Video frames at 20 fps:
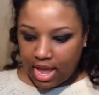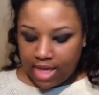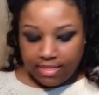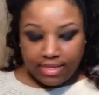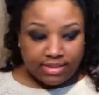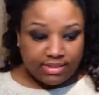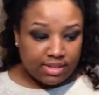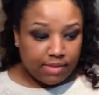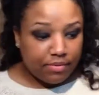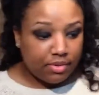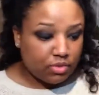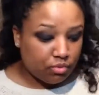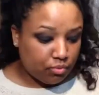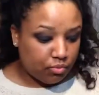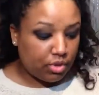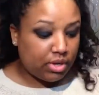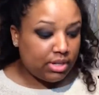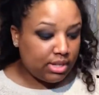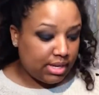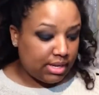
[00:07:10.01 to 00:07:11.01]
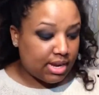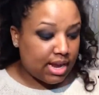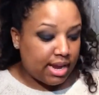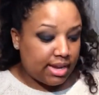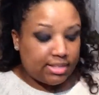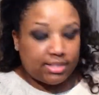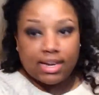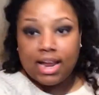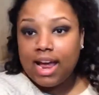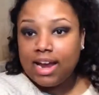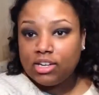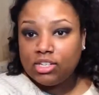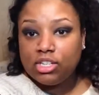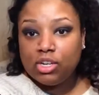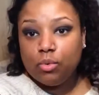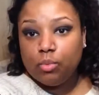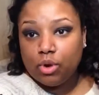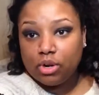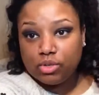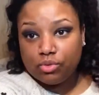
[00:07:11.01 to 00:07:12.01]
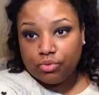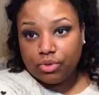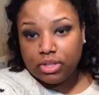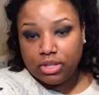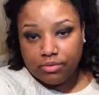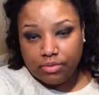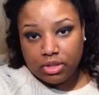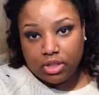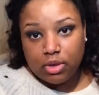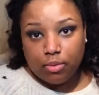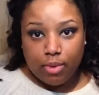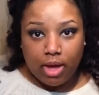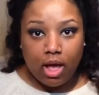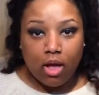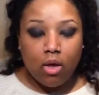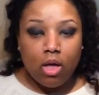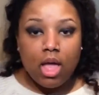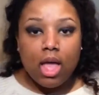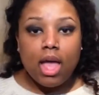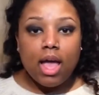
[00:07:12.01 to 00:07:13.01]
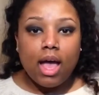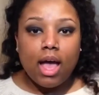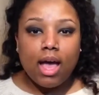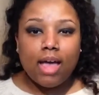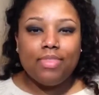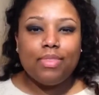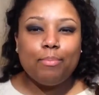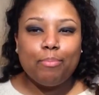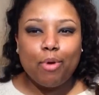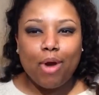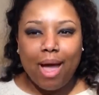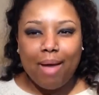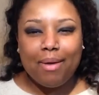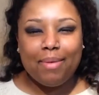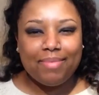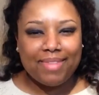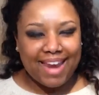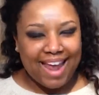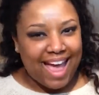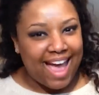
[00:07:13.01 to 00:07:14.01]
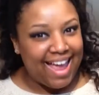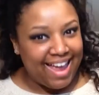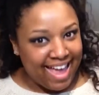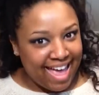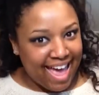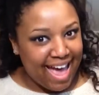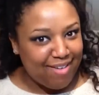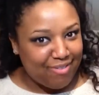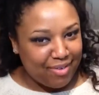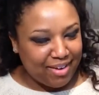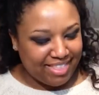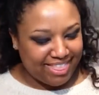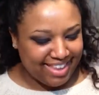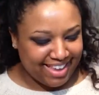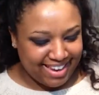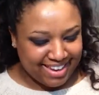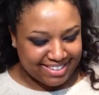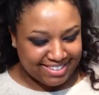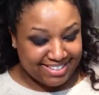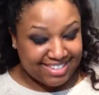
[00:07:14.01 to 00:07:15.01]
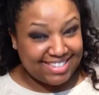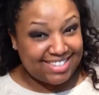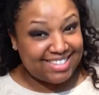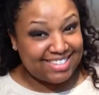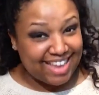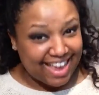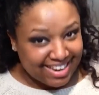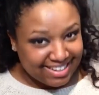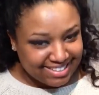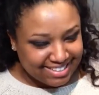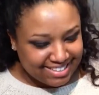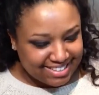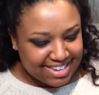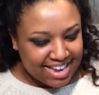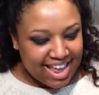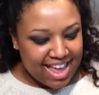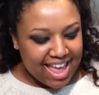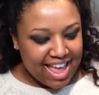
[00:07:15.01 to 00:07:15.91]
This stuff is really nice. It actually works really, really well. The problem that I have with it is the scent.